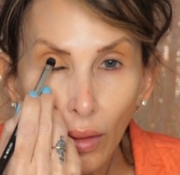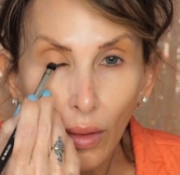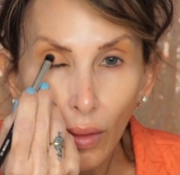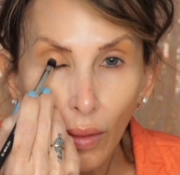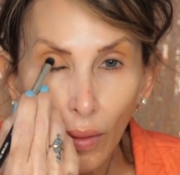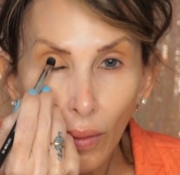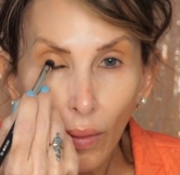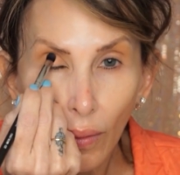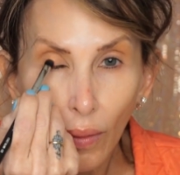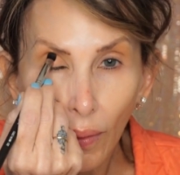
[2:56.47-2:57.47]

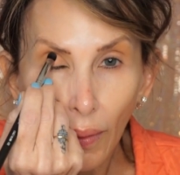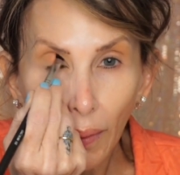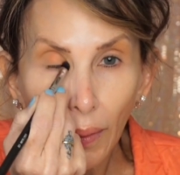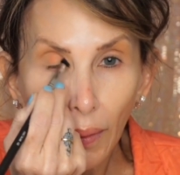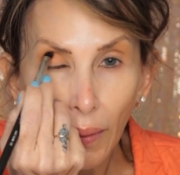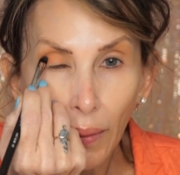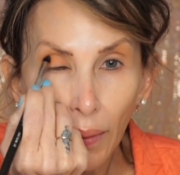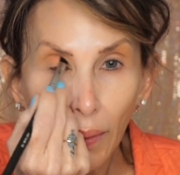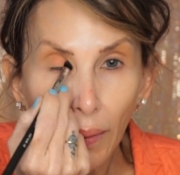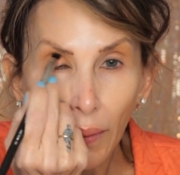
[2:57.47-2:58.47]

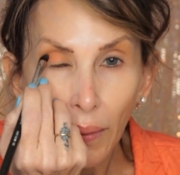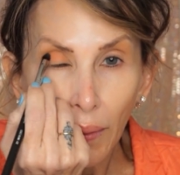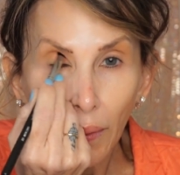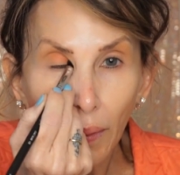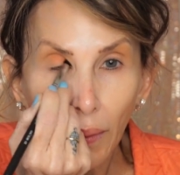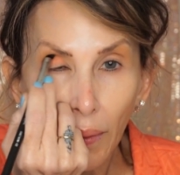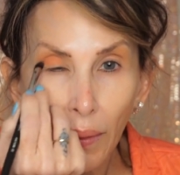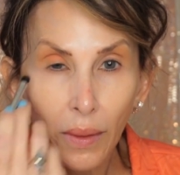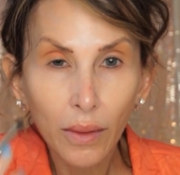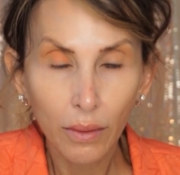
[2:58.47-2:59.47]

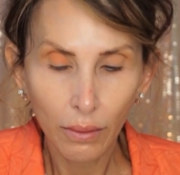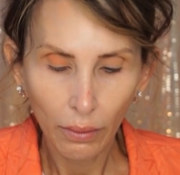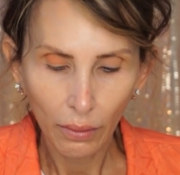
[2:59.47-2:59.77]
(no one is talking)